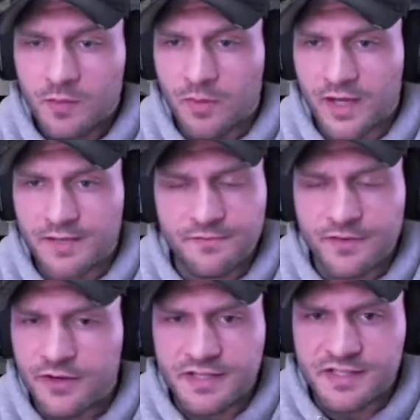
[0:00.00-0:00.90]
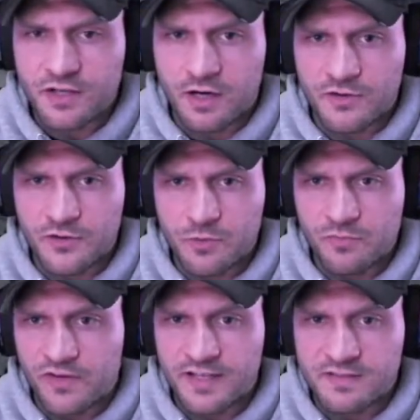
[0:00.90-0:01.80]
But very easy Doctor Doom
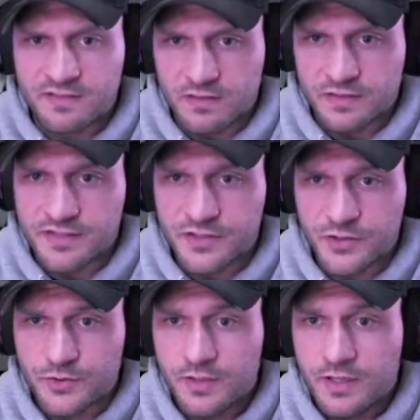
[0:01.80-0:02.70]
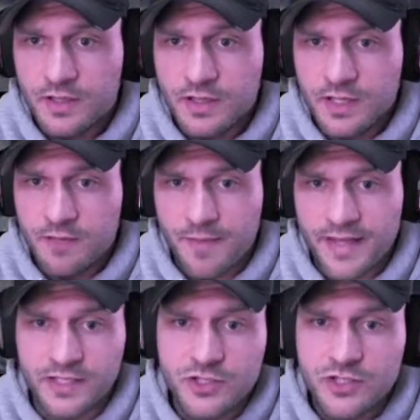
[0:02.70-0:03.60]
fight as long as you
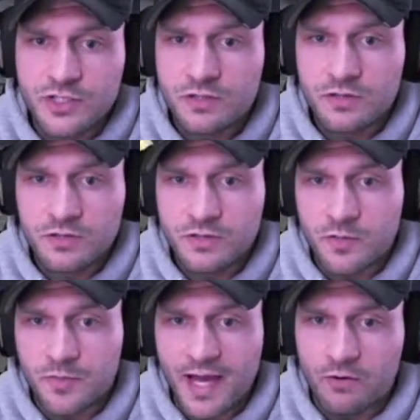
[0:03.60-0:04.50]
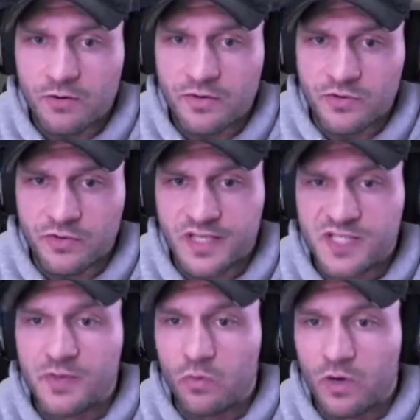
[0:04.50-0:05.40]
manage the power, throw the
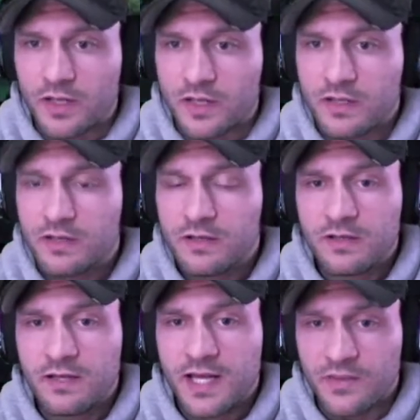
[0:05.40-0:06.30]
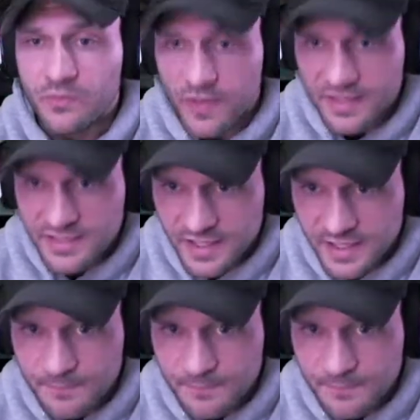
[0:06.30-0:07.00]
SP1 at the right time.